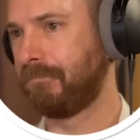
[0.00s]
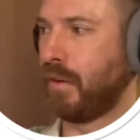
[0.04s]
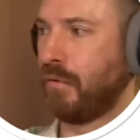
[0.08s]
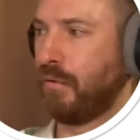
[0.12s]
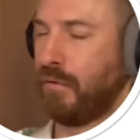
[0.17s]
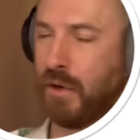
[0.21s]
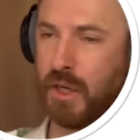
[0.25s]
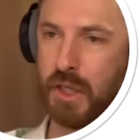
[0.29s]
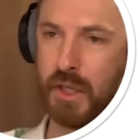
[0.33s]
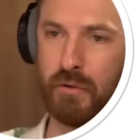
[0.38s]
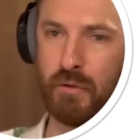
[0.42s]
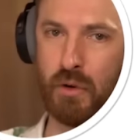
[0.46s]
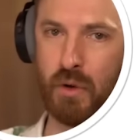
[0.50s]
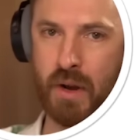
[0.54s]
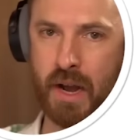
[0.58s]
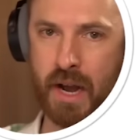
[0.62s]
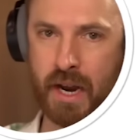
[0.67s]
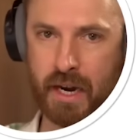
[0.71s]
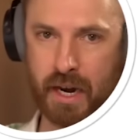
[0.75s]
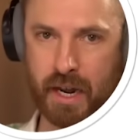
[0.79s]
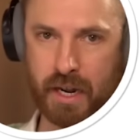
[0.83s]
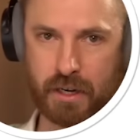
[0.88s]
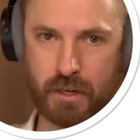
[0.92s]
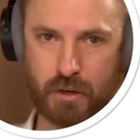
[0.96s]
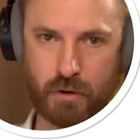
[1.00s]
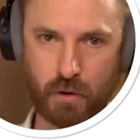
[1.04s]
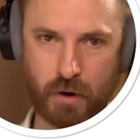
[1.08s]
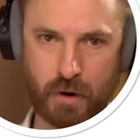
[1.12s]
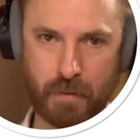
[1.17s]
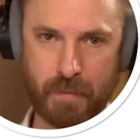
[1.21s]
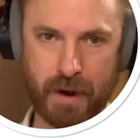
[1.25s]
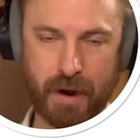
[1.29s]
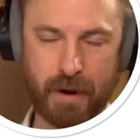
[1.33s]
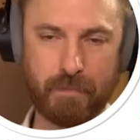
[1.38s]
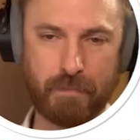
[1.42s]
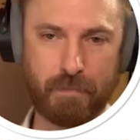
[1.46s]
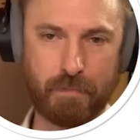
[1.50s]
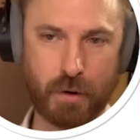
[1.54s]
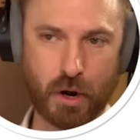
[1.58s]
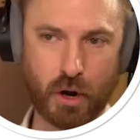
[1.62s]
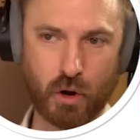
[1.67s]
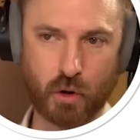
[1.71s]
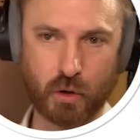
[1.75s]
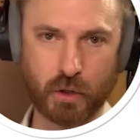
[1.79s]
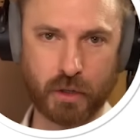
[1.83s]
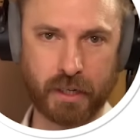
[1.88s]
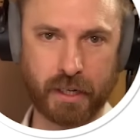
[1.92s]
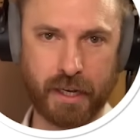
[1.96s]
First of all, I'd like to talk about
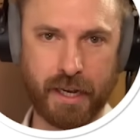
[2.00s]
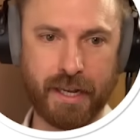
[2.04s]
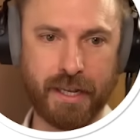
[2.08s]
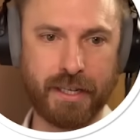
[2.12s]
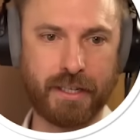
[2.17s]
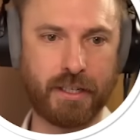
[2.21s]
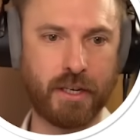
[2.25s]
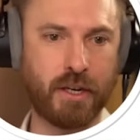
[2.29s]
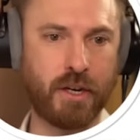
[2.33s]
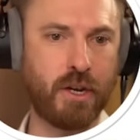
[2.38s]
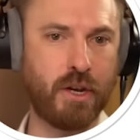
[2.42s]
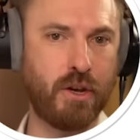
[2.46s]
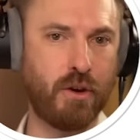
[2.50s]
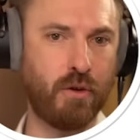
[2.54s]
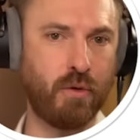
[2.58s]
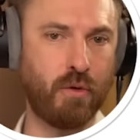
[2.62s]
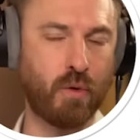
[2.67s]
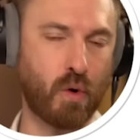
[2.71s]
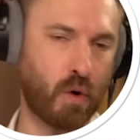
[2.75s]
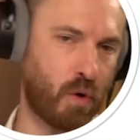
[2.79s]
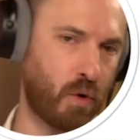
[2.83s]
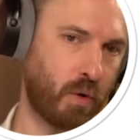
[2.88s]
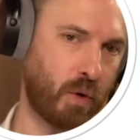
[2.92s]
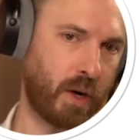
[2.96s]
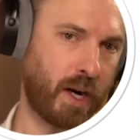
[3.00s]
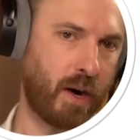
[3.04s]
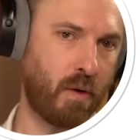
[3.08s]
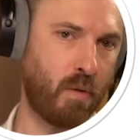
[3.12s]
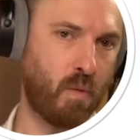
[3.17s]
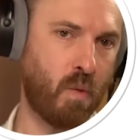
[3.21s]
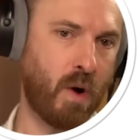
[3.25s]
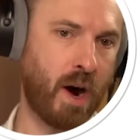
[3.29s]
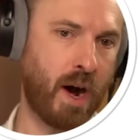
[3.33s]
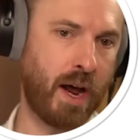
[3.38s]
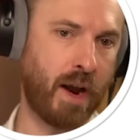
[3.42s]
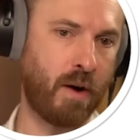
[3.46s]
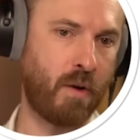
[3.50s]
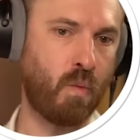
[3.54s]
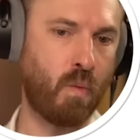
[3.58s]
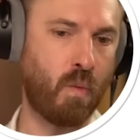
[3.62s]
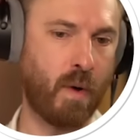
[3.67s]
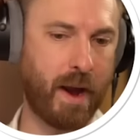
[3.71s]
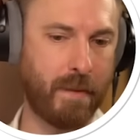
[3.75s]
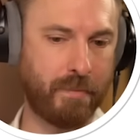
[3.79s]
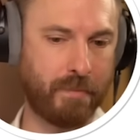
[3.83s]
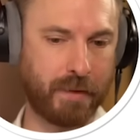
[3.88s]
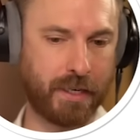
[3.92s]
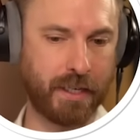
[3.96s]
Bolt. It's a new all-in-one
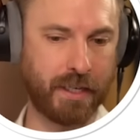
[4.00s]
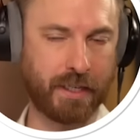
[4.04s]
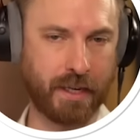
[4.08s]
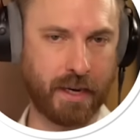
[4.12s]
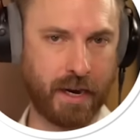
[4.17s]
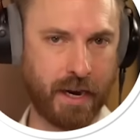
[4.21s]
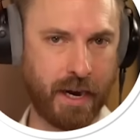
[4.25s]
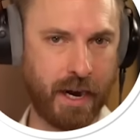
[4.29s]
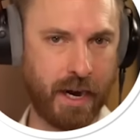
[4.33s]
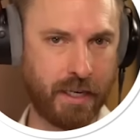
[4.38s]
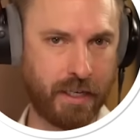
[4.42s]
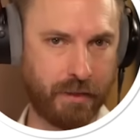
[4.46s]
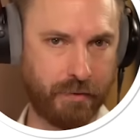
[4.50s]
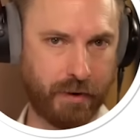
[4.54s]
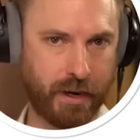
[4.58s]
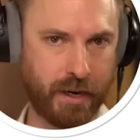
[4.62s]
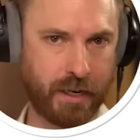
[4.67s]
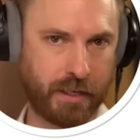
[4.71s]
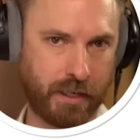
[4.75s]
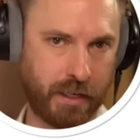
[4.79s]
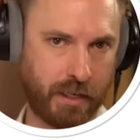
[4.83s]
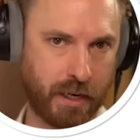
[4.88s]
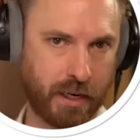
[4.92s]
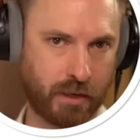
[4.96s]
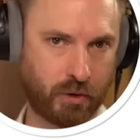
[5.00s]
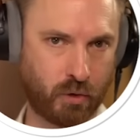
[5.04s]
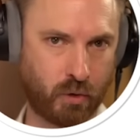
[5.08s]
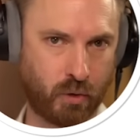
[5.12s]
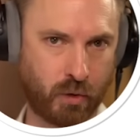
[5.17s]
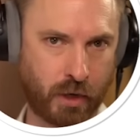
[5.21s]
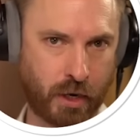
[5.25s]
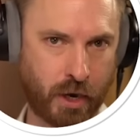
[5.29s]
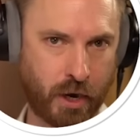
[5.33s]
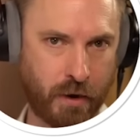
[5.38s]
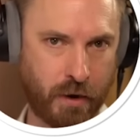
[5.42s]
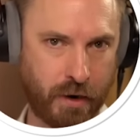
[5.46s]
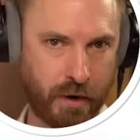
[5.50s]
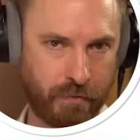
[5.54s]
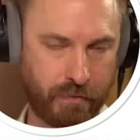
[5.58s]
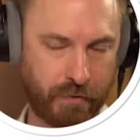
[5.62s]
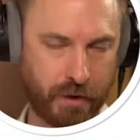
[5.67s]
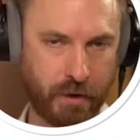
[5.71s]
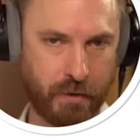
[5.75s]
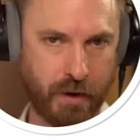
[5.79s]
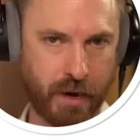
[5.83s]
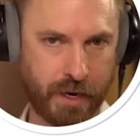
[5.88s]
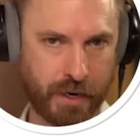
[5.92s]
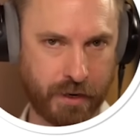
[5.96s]
web design interface. It does all the coding for
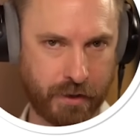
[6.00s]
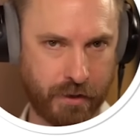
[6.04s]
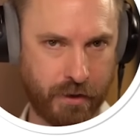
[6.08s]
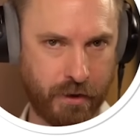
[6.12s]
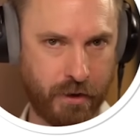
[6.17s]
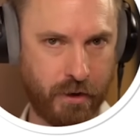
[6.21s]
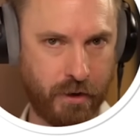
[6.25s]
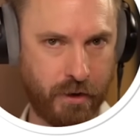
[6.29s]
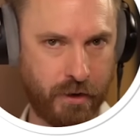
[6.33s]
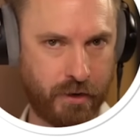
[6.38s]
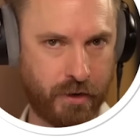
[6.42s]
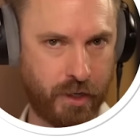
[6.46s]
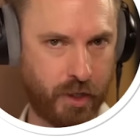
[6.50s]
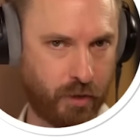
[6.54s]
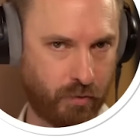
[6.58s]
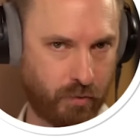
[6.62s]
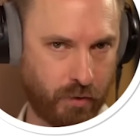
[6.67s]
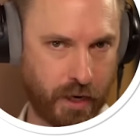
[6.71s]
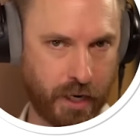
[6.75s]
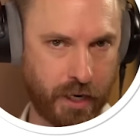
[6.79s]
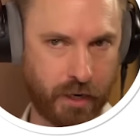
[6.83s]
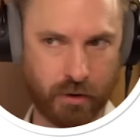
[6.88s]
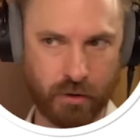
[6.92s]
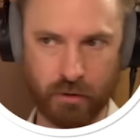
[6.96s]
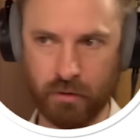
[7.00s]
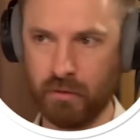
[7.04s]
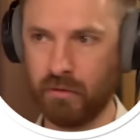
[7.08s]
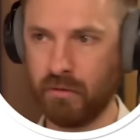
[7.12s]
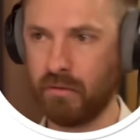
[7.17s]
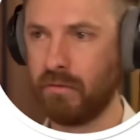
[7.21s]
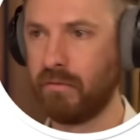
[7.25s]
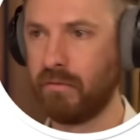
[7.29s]
you under the hood. It's really cool.